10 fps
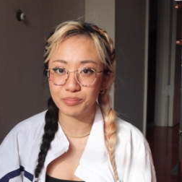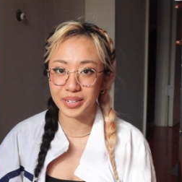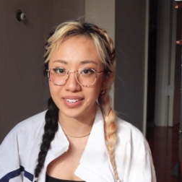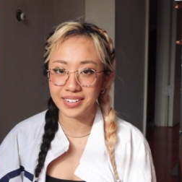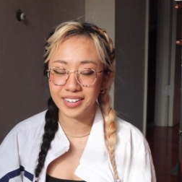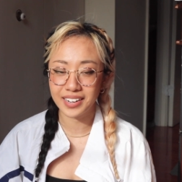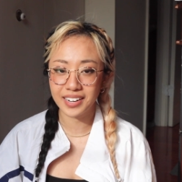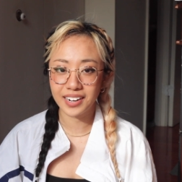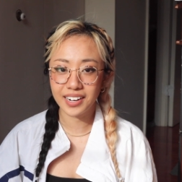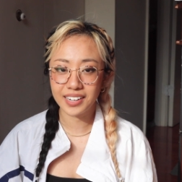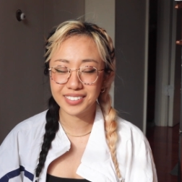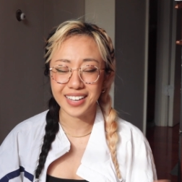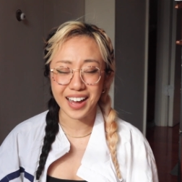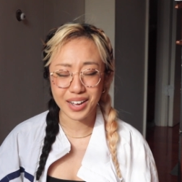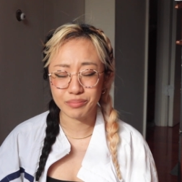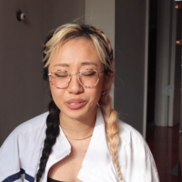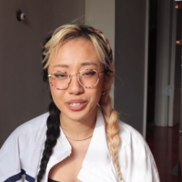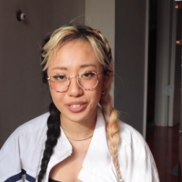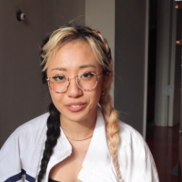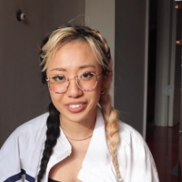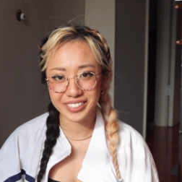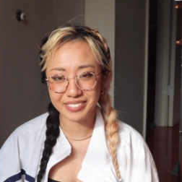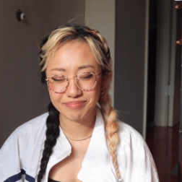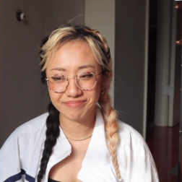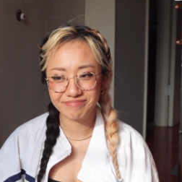but yeah, I'm twenty-three.